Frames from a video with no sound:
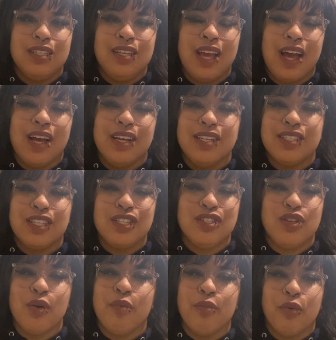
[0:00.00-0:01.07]
yeah, it's like
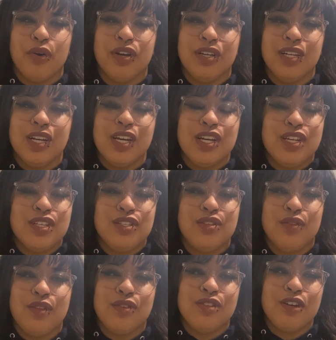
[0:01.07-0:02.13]
so important.
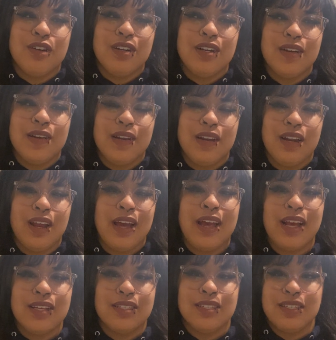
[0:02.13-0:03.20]
So those are, I
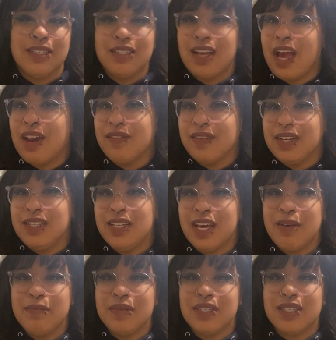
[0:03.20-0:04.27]
guess, kind of like
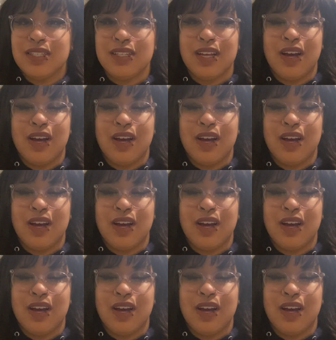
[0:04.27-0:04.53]
tips,